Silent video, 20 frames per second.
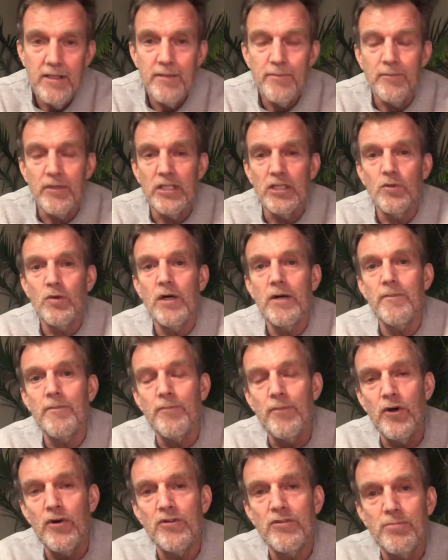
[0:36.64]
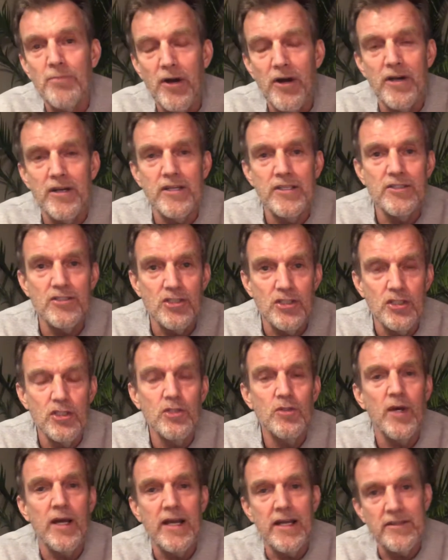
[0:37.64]
But you want both parties,
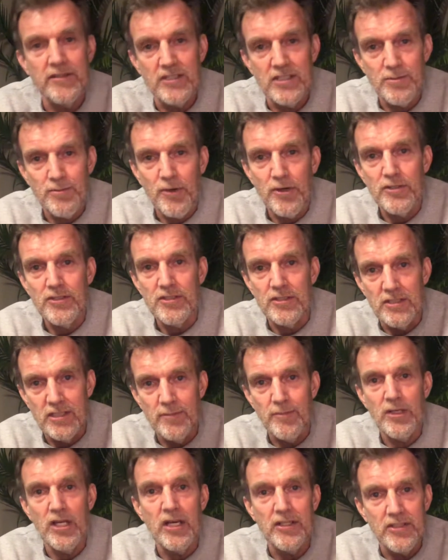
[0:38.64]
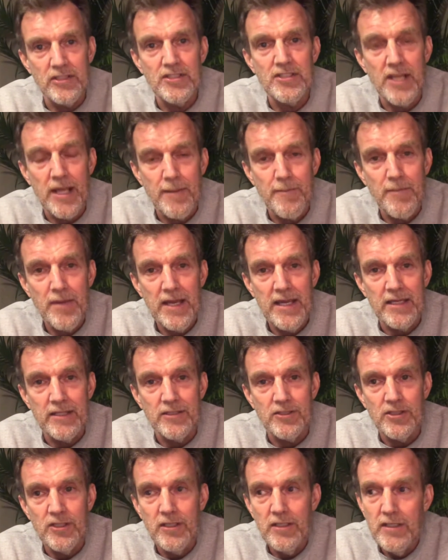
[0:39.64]
you and this person, to be on the same
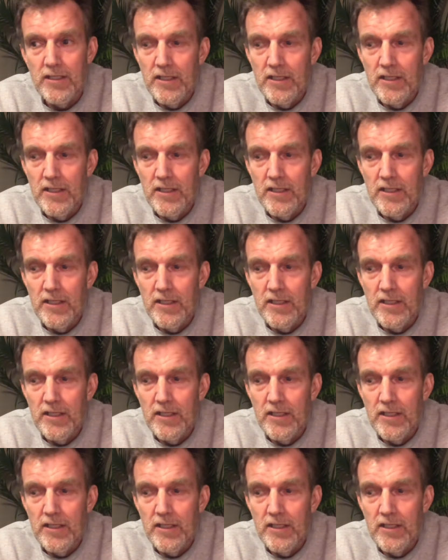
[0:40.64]
page.